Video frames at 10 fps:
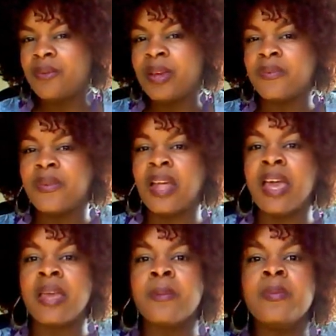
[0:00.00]
Red
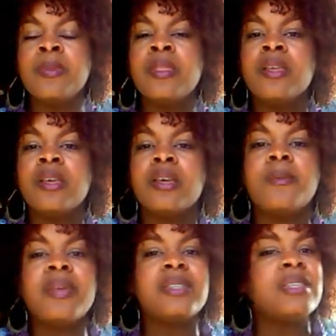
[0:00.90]
flag.
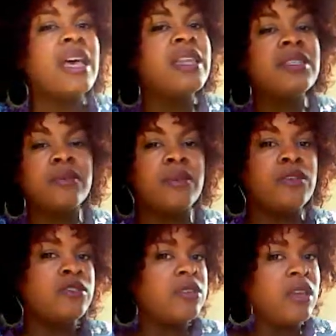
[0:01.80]
Could be a sign he's
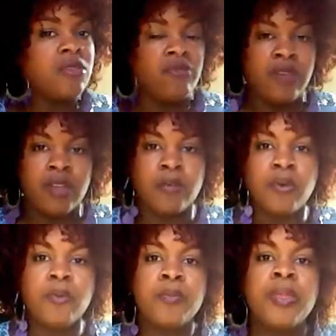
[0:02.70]
emotionally
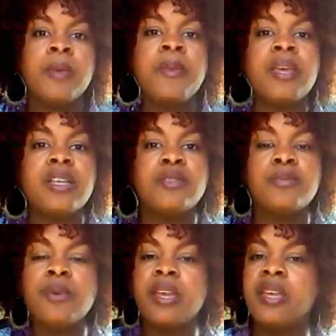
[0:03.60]
unavailable. Because
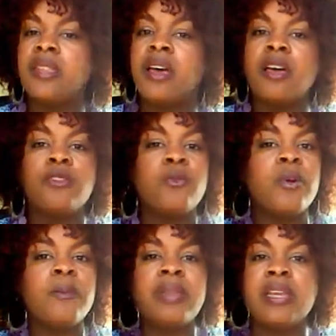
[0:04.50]
bringing the other
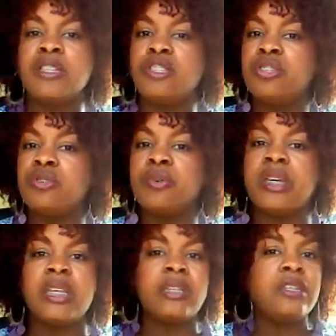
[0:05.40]
woman into
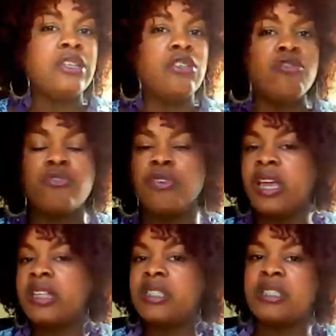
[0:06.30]
it,
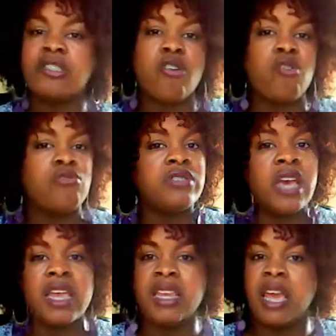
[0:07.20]
creates this whole
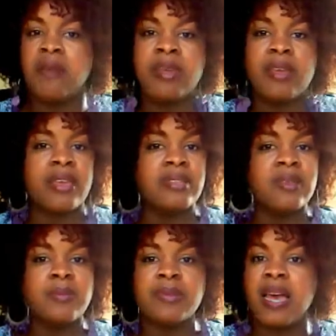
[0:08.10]
dynamic, and
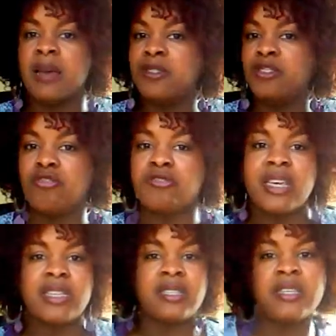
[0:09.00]
sometimes,
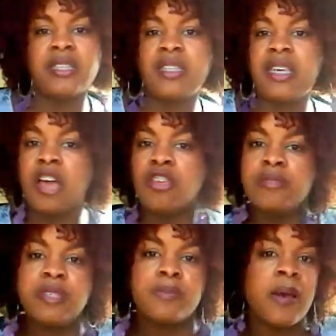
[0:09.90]
testing to see how
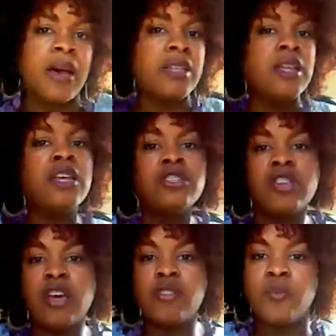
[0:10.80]
you respond
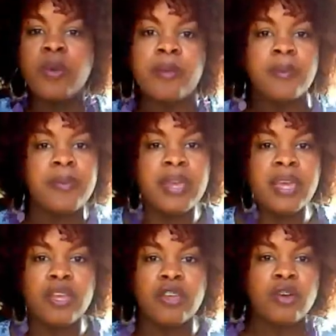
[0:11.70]
to other women
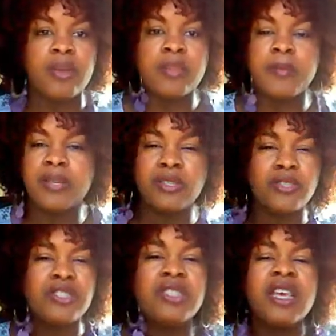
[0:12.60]
being, in the
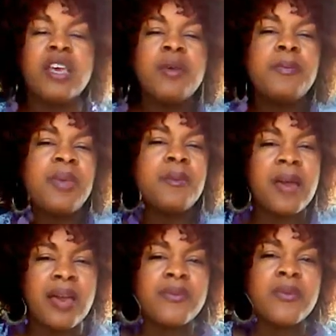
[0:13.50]
picture. So just be
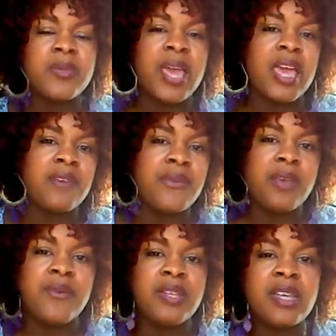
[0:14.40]
mindful that
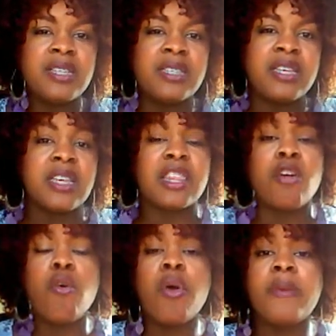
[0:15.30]
if he does things like
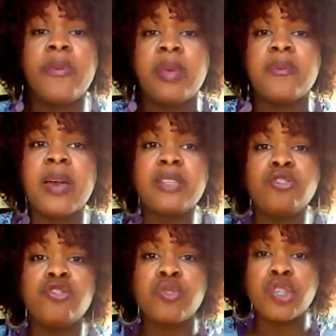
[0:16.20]
that, or if he
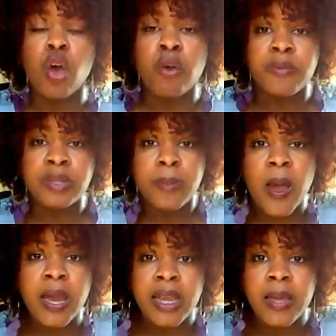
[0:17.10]
invites you to his office
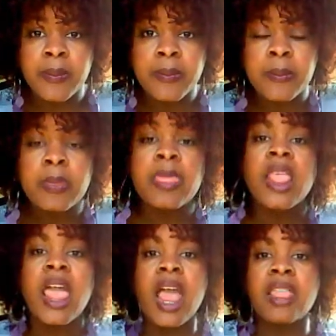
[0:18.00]
party,
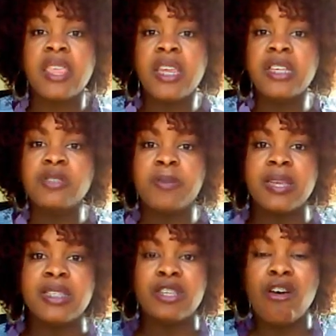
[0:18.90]
and then he
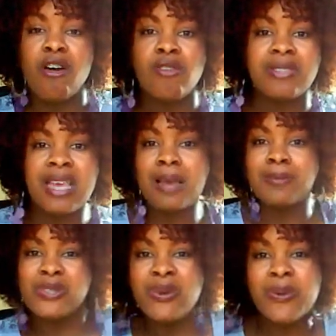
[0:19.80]
spends the whole
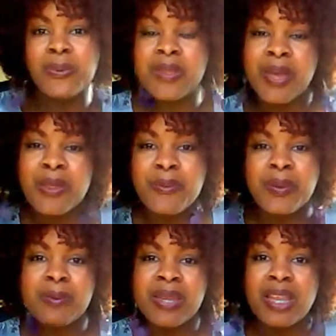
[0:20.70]
time joking with other
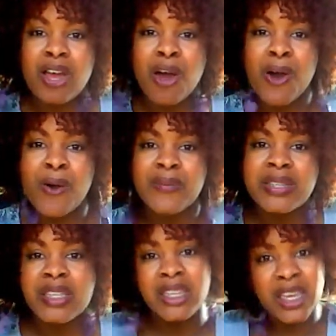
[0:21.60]
women in the
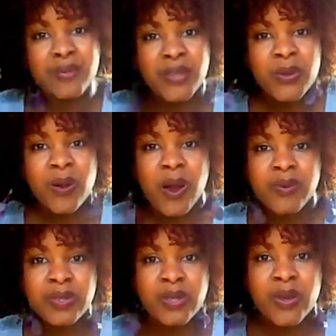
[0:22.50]
office and leaving you
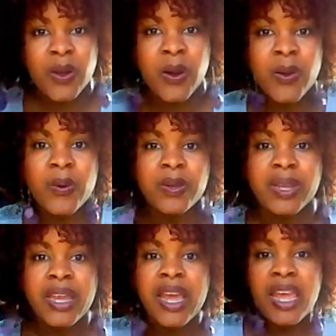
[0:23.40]
off to your
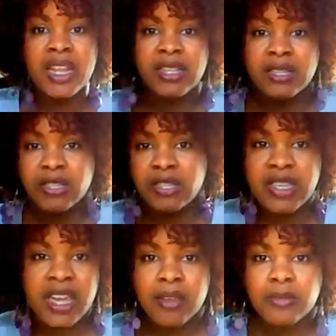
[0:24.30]
own and
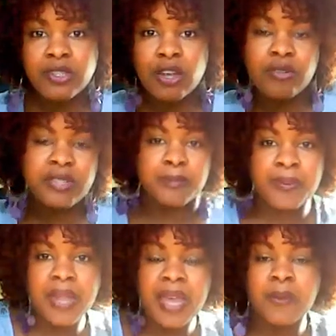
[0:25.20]
telling jokes
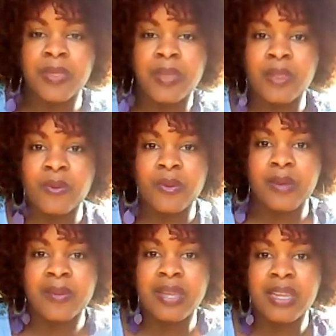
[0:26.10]
and playing with other
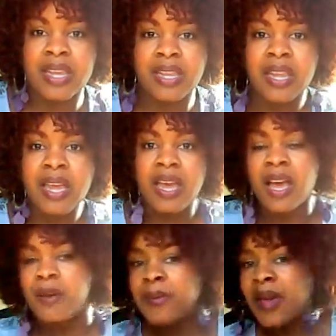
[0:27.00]
women and
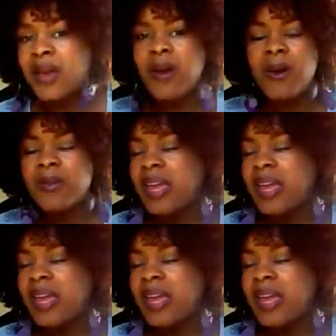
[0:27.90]
coming back, oh,